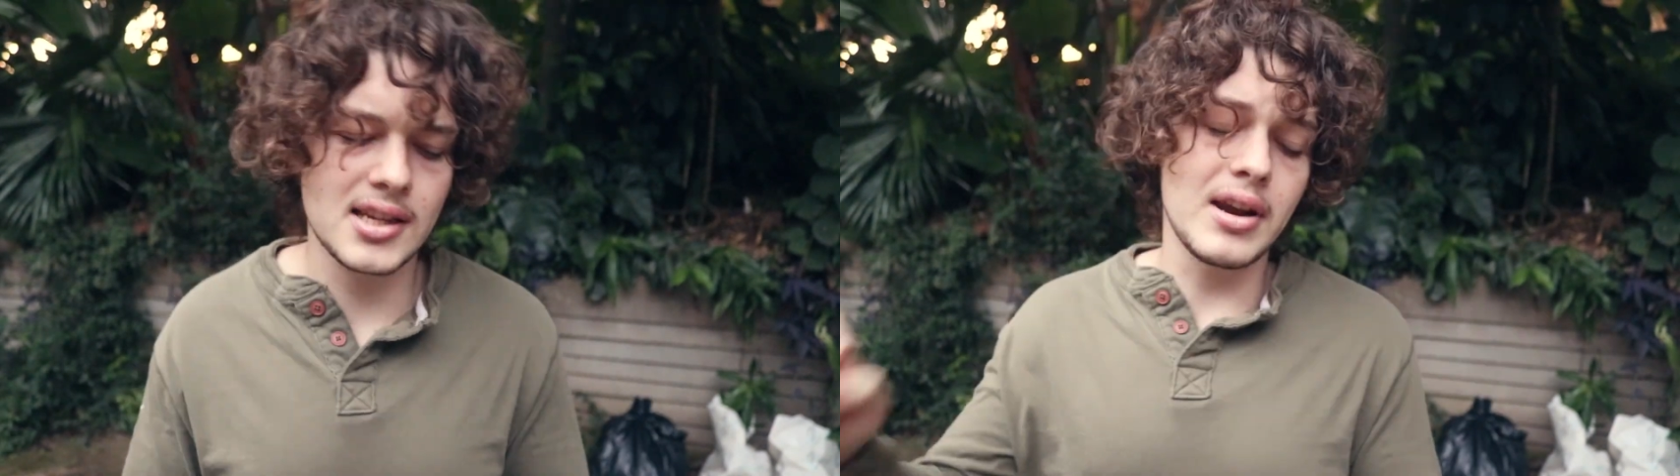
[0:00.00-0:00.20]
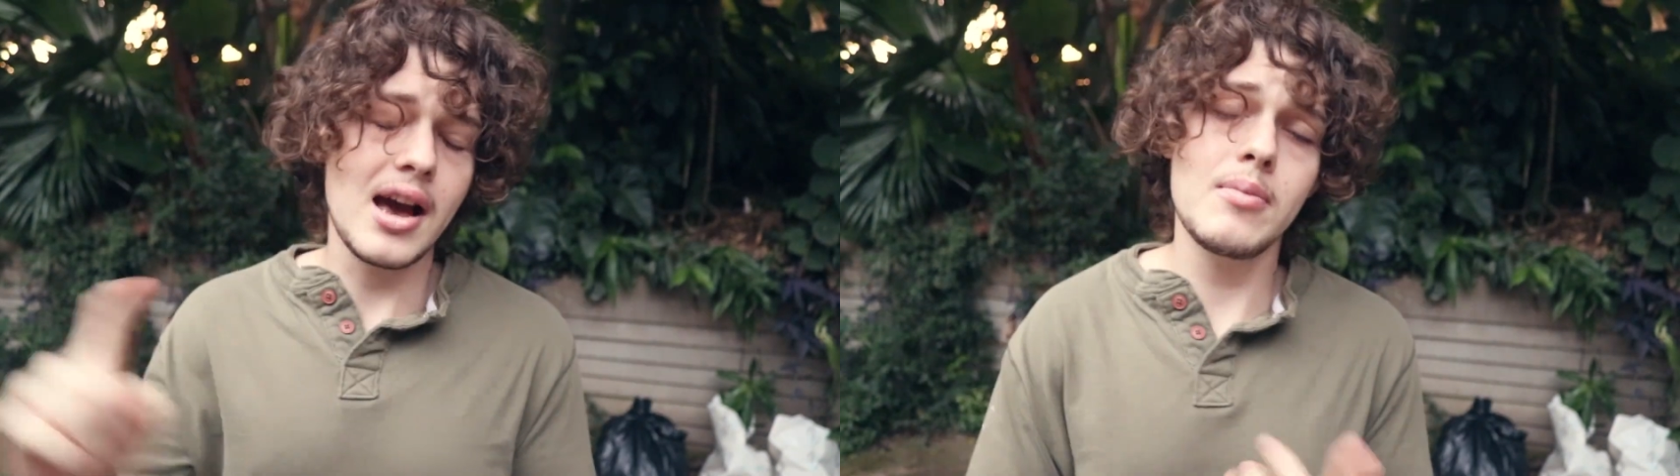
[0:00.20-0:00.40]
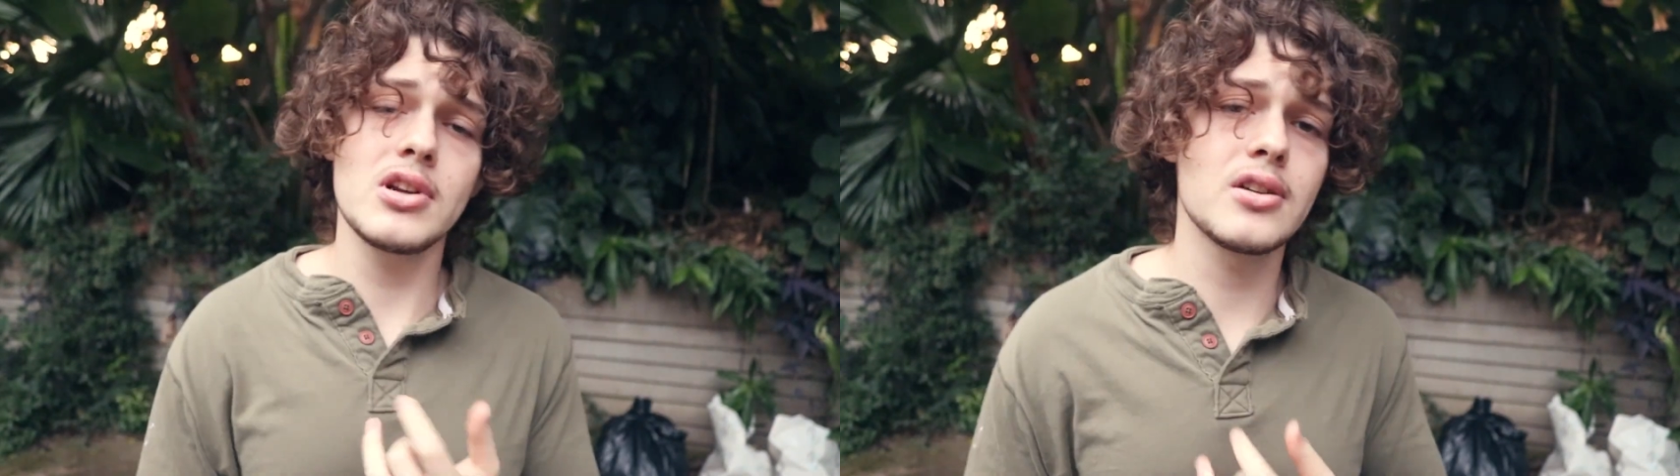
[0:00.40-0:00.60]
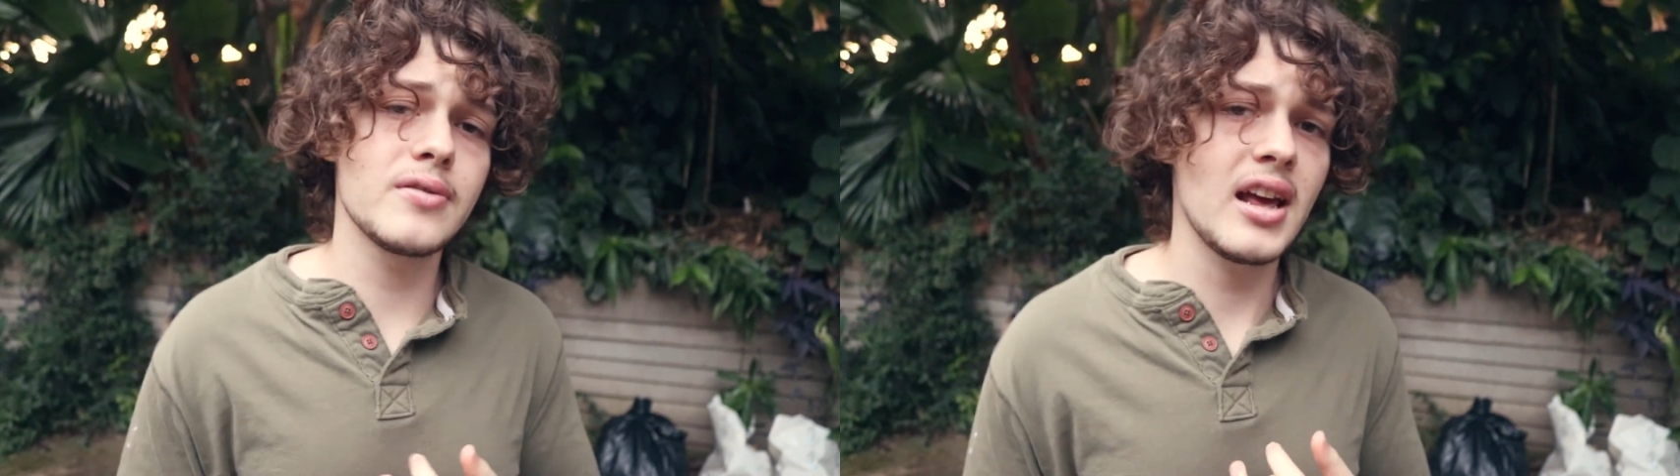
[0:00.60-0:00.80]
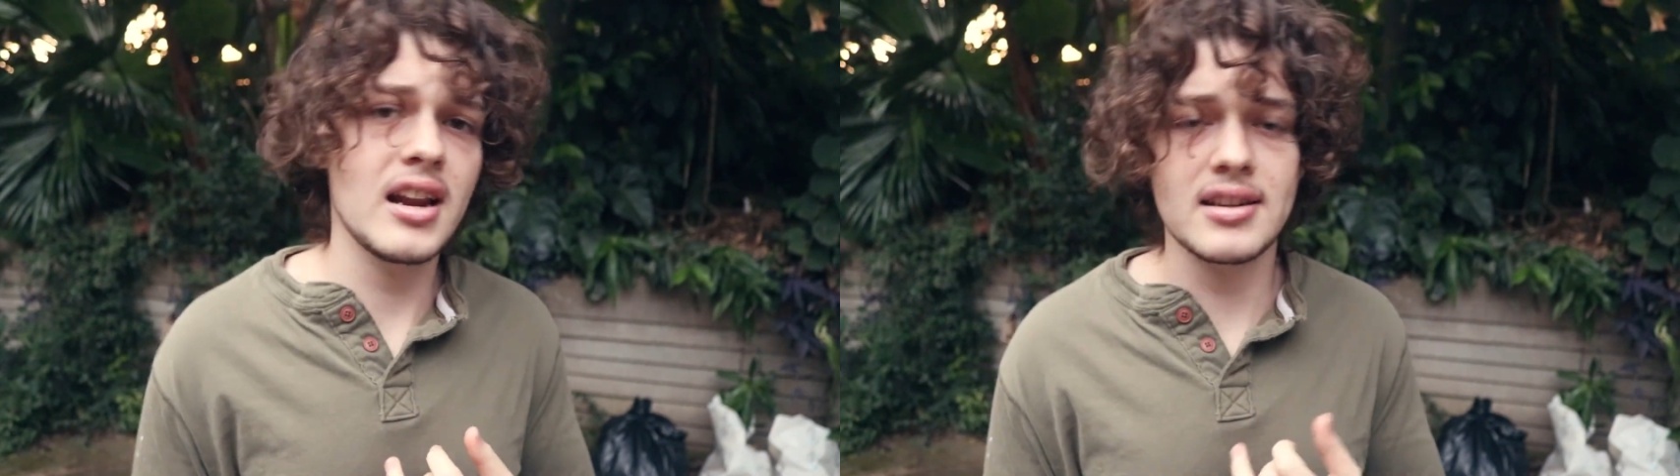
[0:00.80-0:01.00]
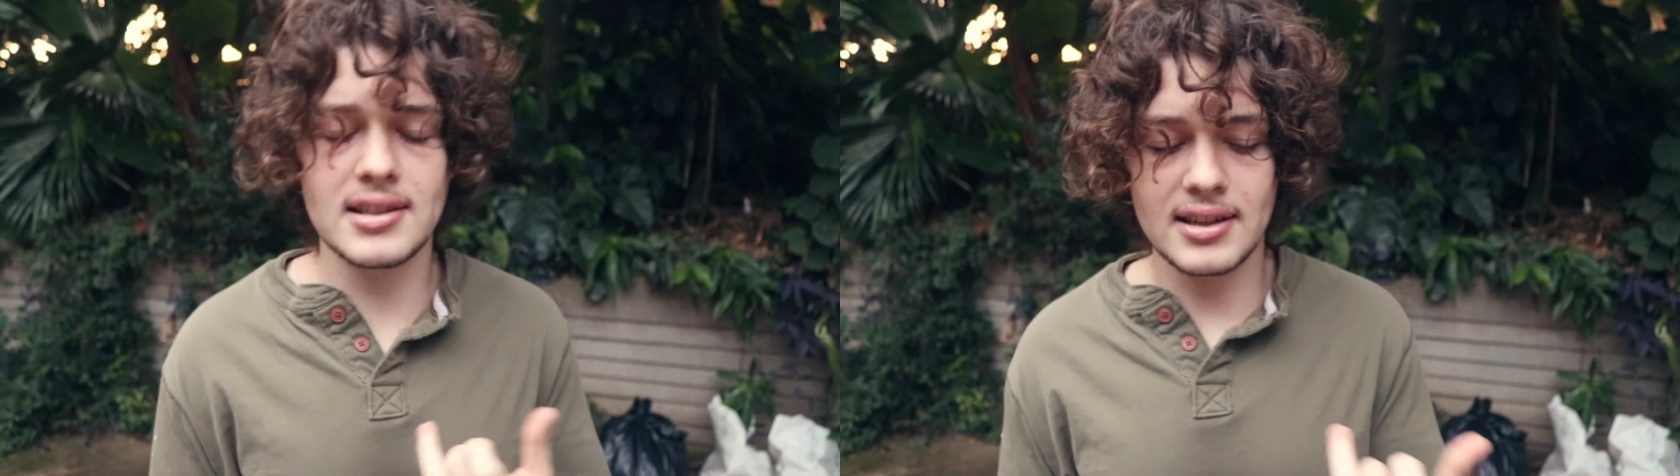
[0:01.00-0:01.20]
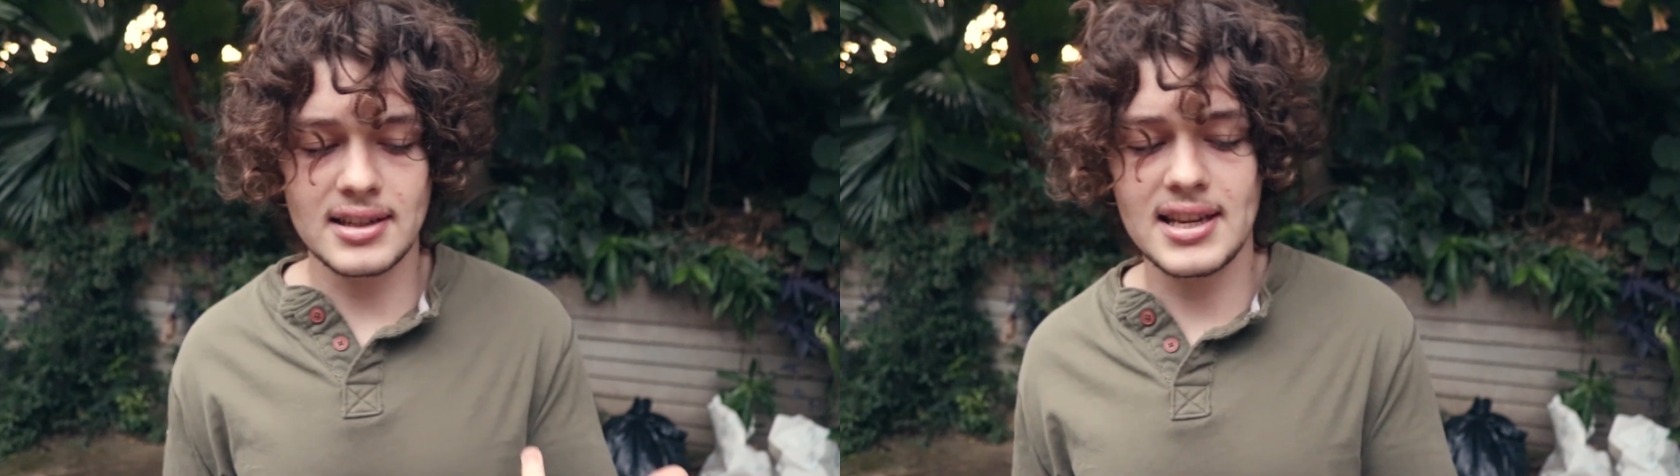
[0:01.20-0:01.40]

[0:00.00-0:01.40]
but how much of that is